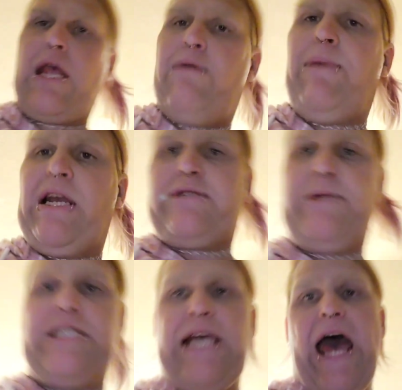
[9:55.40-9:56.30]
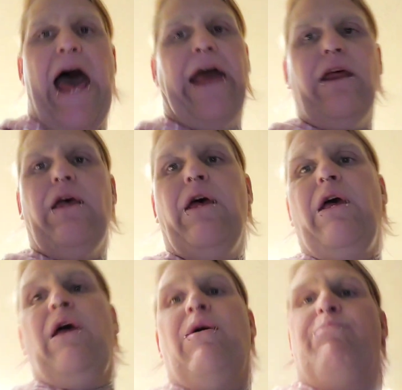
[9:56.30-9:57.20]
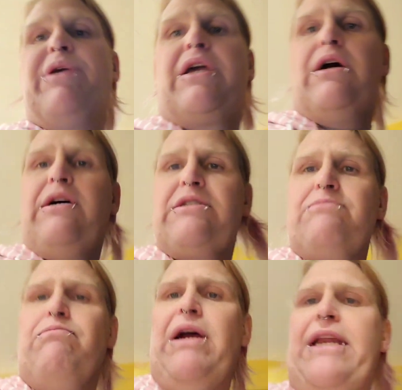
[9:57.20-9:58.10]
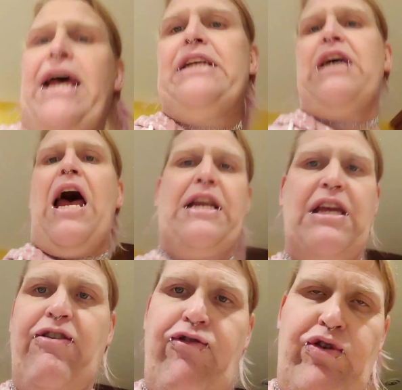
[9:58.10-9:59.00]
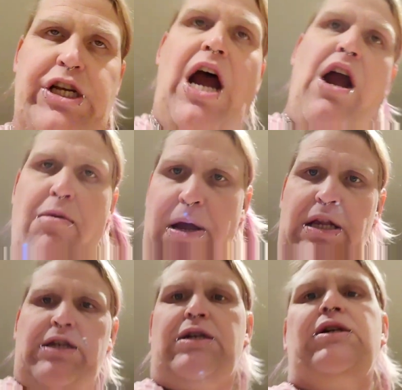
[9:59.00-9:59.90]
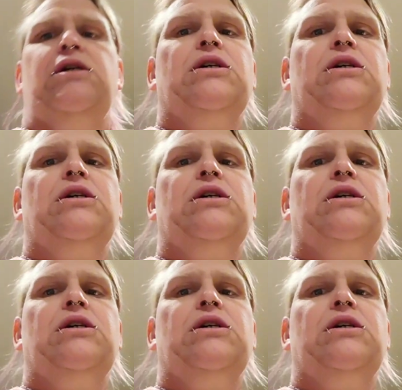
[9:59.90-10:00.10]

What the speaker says: it makes me sad because my dad's idea of retirement